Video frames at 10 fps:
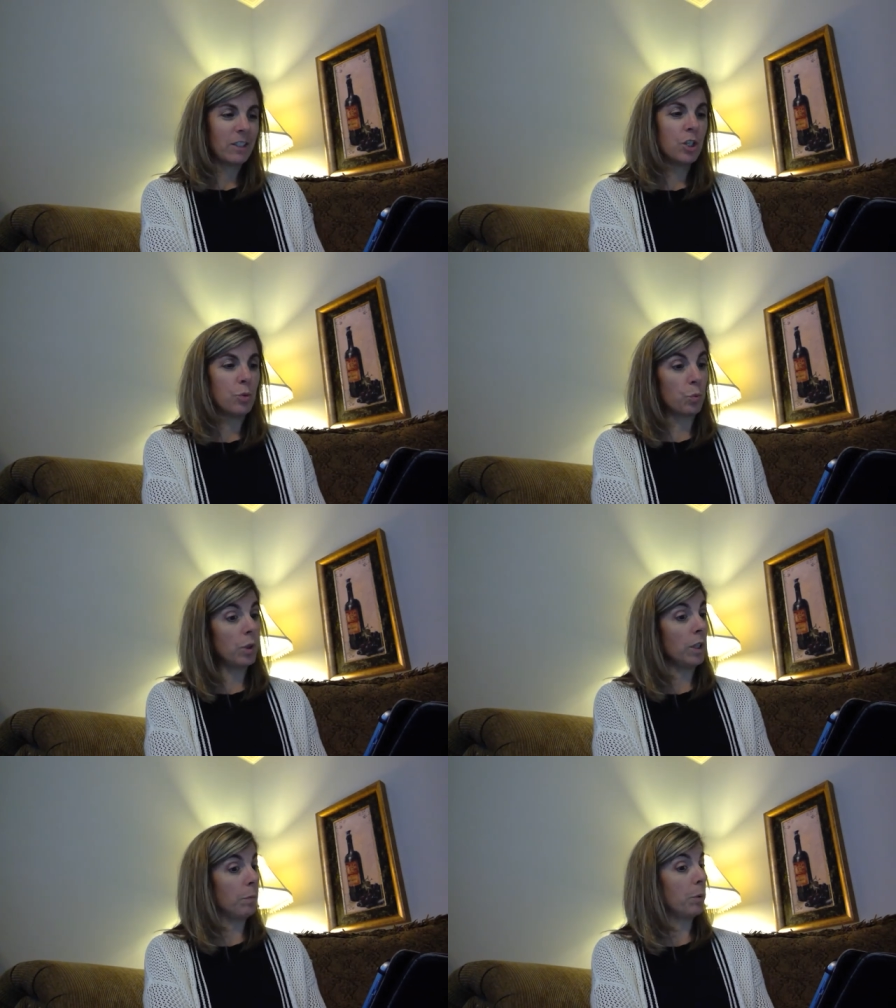She's
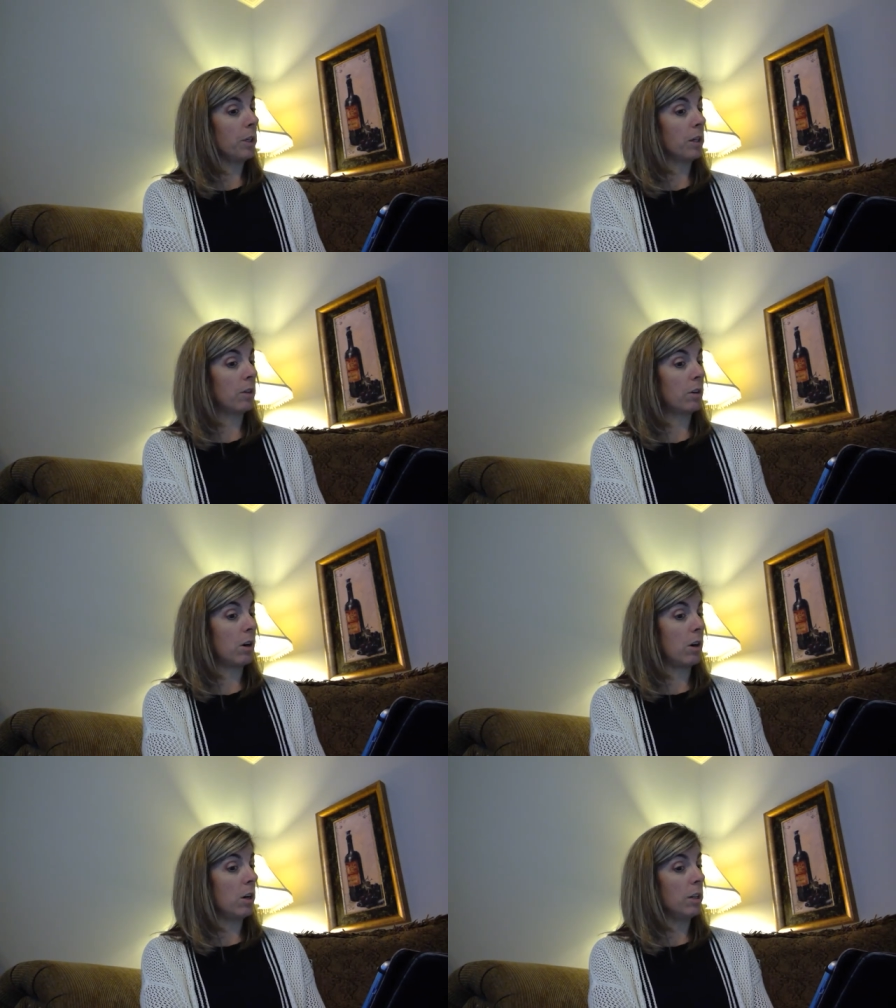really putting her
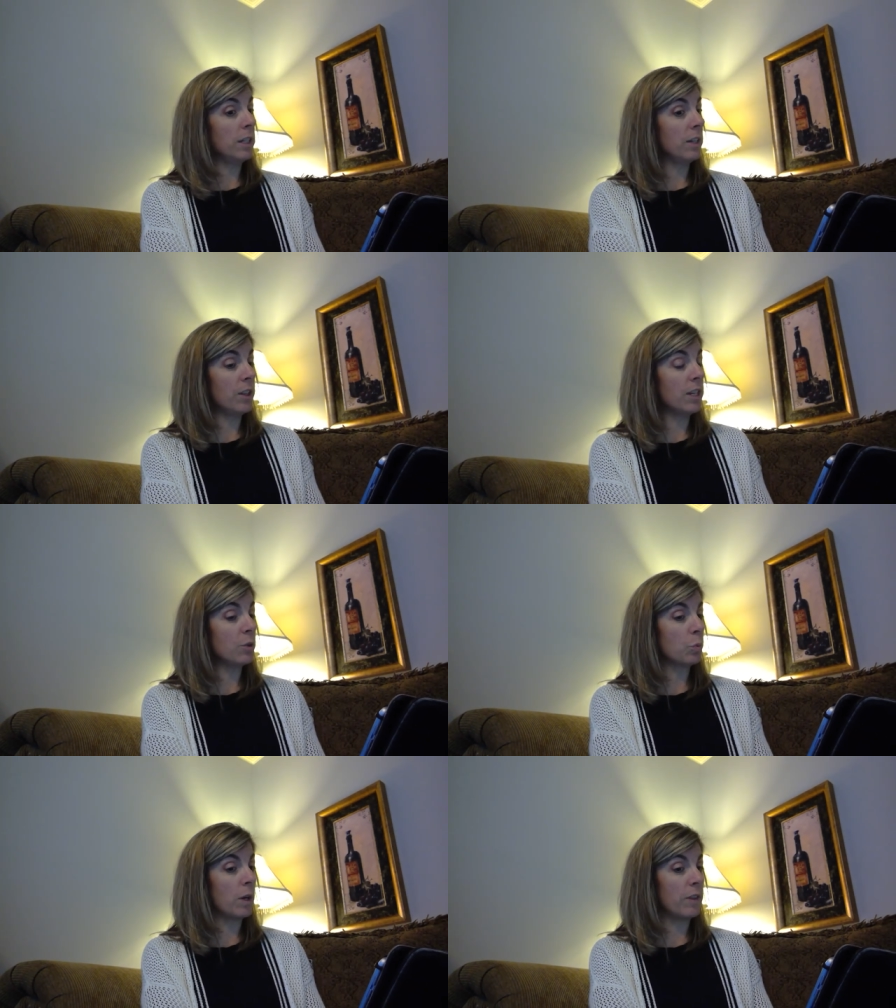all into
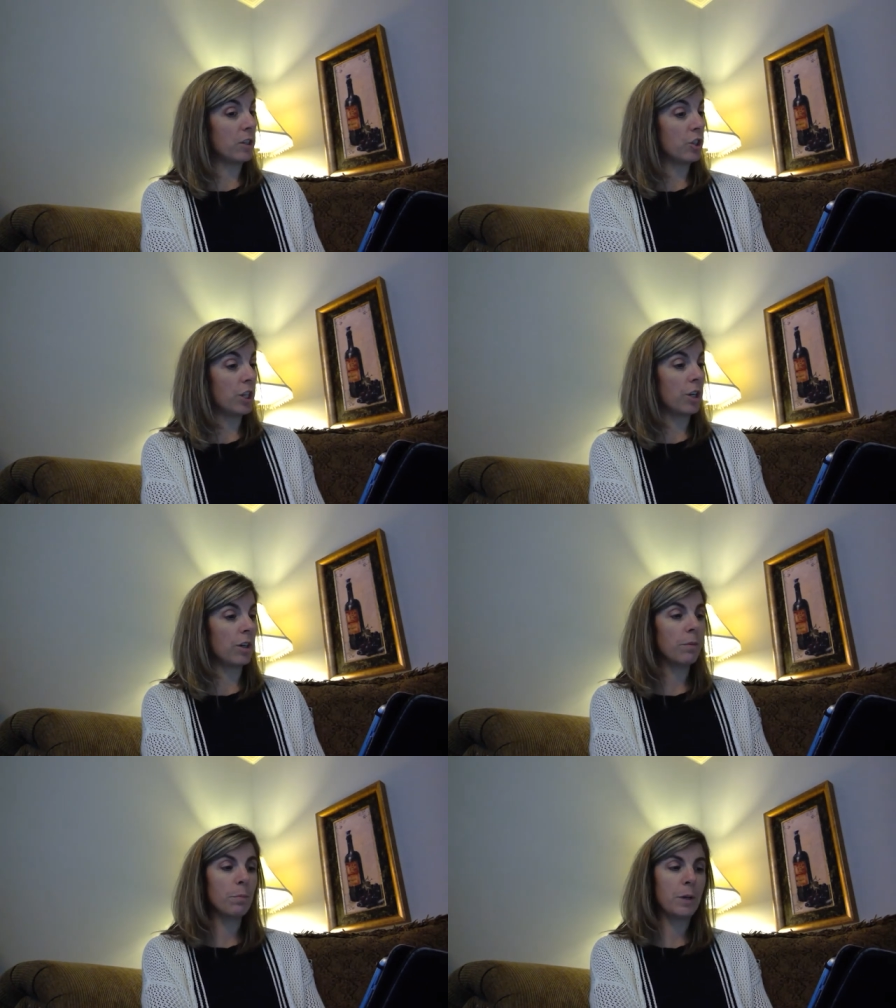this one this
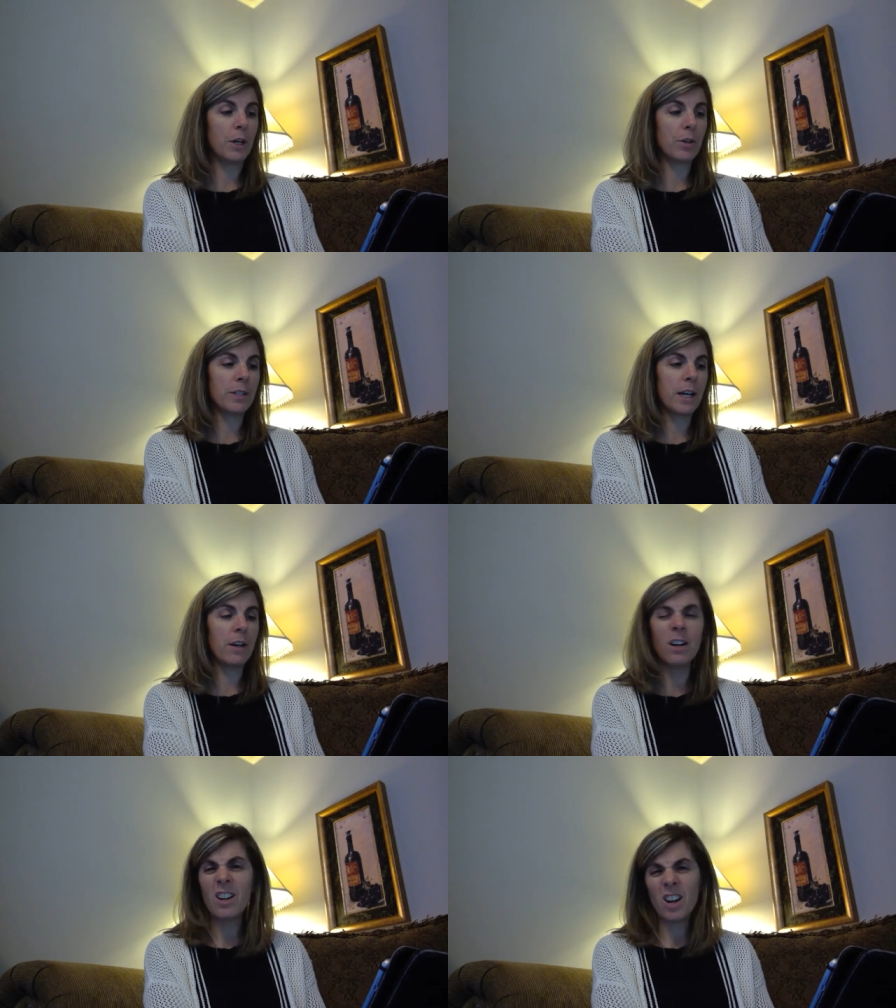year, Pierre
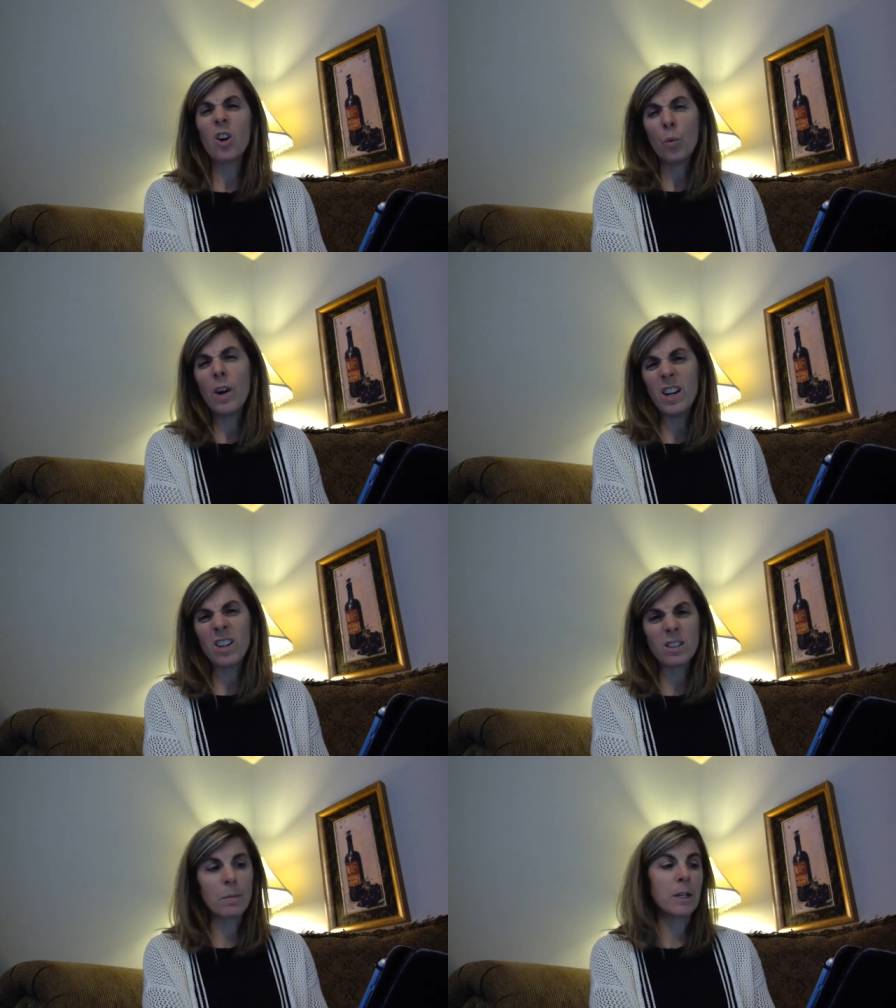said.
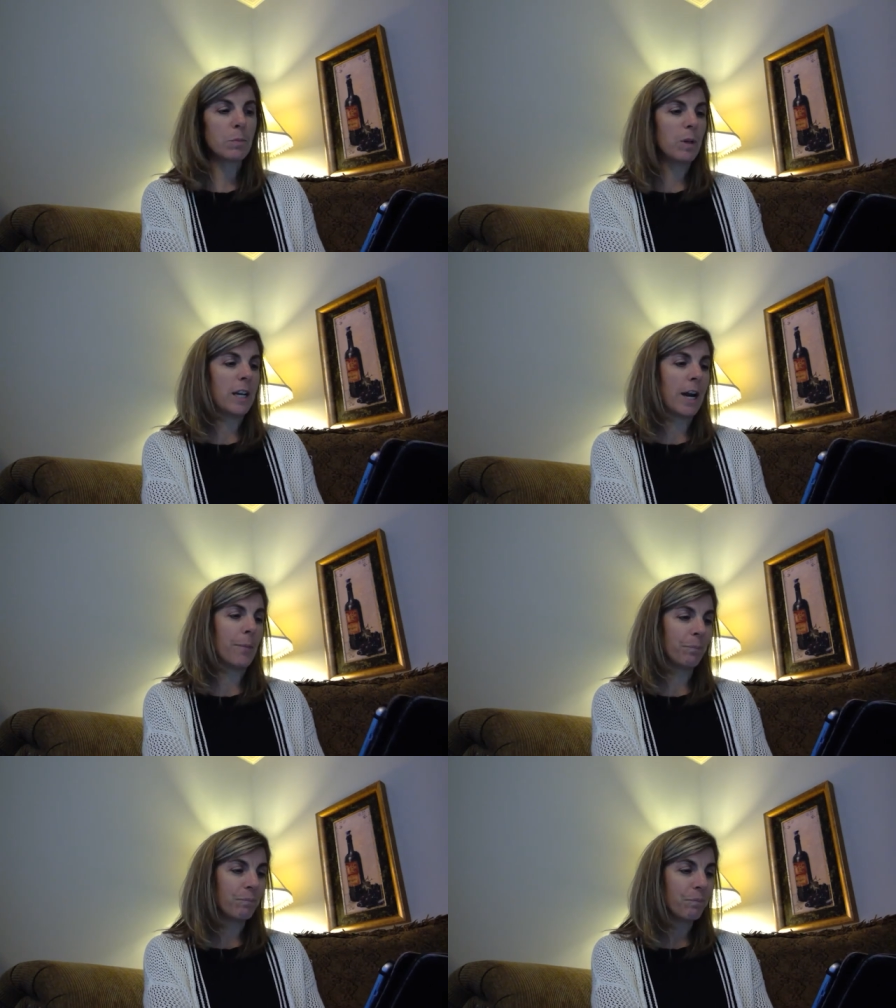Ratings must be
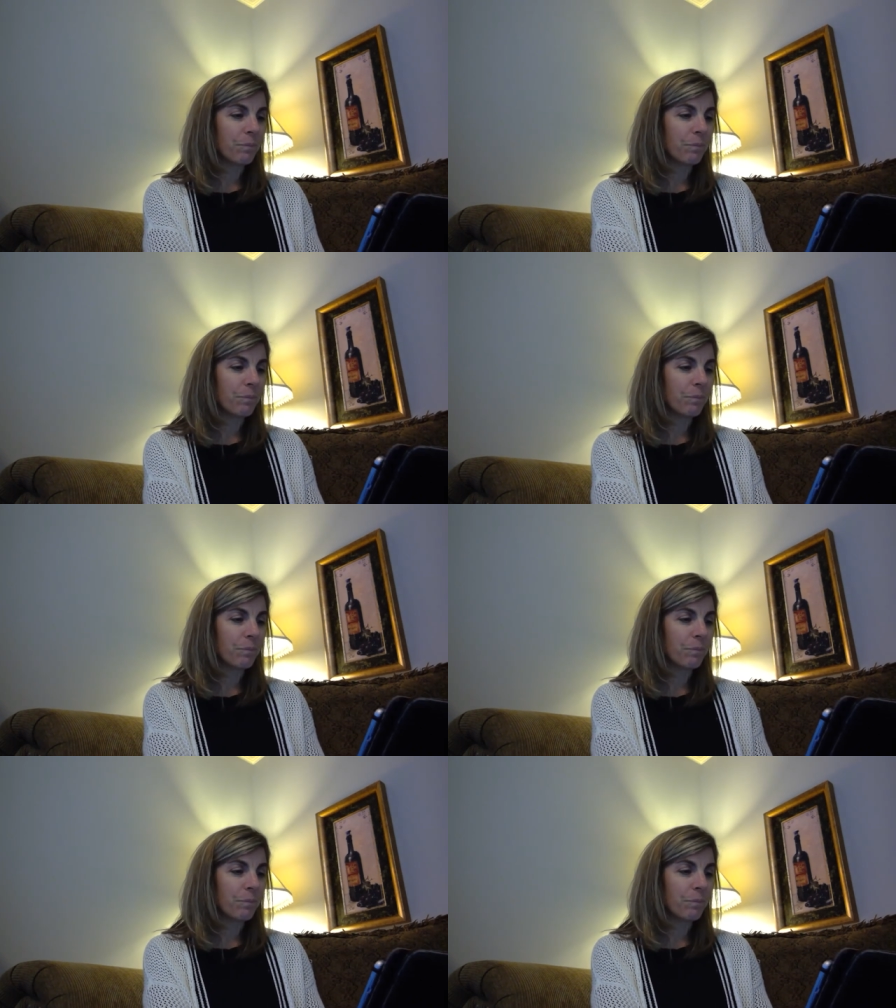down.